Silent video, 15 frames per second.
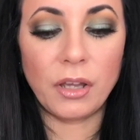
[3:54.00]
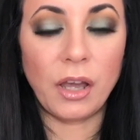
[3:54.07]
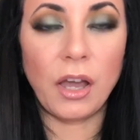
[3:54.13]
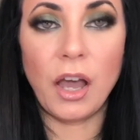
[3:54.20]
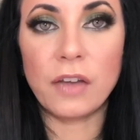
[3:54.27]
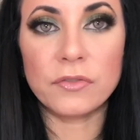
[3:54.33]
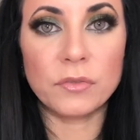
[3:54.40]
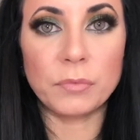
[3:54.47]

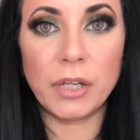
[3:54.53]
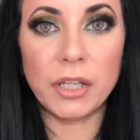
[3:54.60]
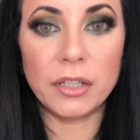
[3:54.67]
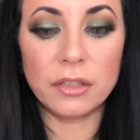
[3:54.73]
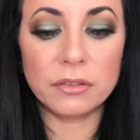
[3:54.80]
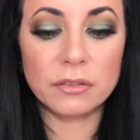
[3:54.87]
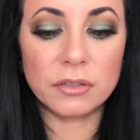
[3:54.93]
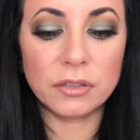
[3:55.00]
have to buy
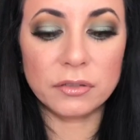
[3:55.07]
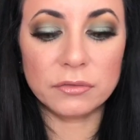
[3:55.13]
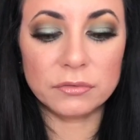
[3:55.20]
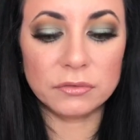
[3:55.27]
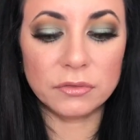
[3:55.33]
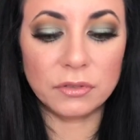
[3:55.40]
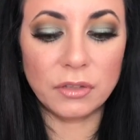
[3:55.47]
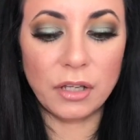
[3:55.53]
it.
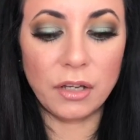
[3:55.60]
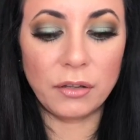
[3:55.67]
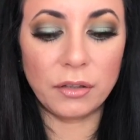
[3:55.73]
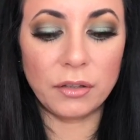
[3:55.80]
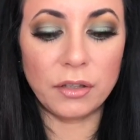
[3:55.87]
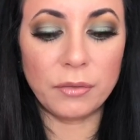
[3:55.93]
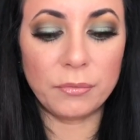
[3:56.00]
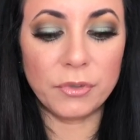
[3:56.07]

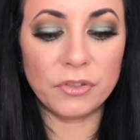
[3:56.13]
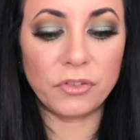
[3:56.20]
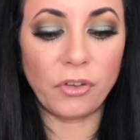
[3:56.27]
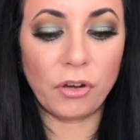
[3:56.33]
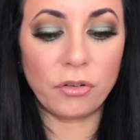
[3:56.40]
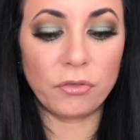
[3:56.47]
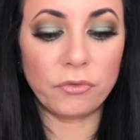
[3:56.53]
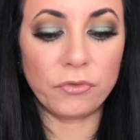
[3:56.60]
I am a
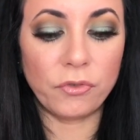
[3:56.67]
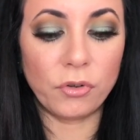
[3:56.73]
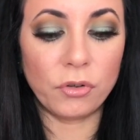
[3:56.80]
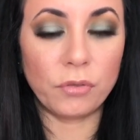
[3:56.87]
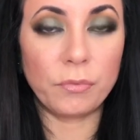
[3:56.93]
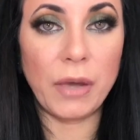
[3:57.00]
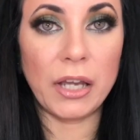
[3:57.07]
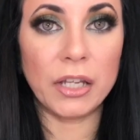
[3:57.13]
sucker
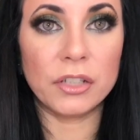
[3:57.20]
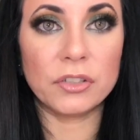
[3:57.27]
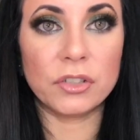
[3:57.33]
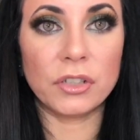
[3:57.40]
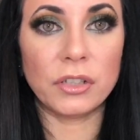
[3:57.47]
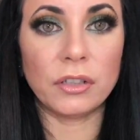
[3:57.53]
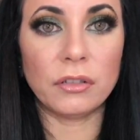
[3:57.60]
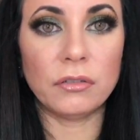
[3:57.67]
for
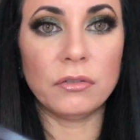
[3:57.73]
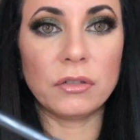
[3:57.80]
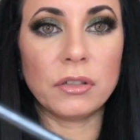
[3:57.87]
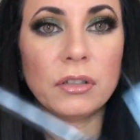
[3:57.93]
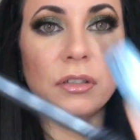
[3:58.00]
packaging. Look,